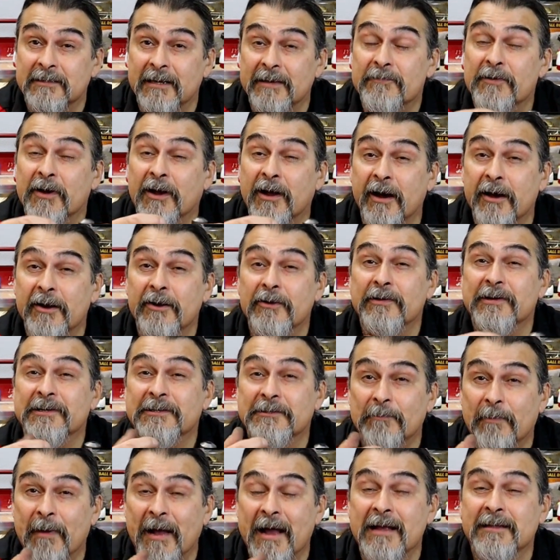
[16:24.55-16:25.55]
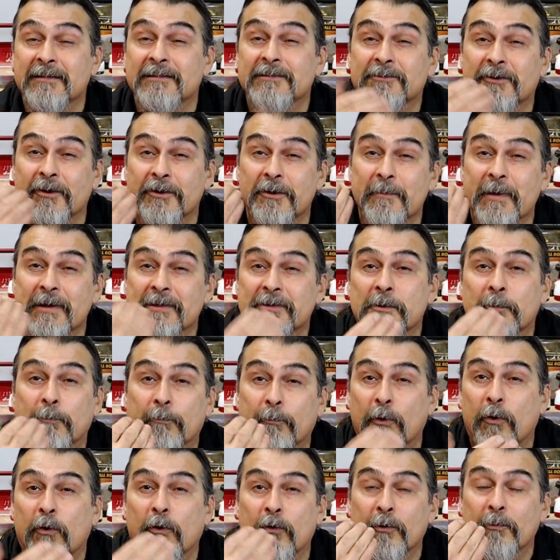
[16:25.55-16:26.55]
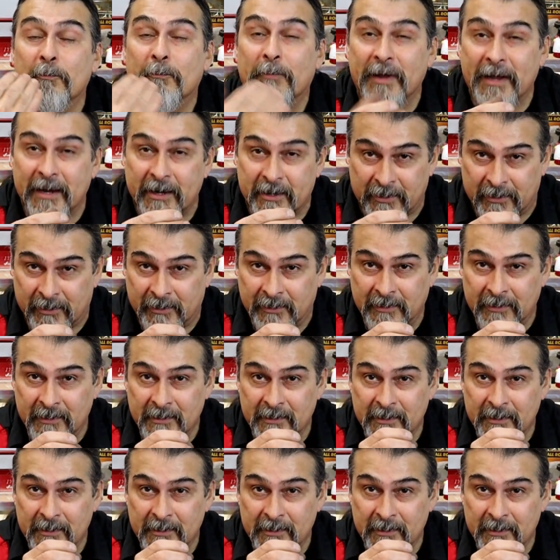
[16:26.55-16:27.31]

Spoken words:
If the cutter expands, it's going to make the bore bigger.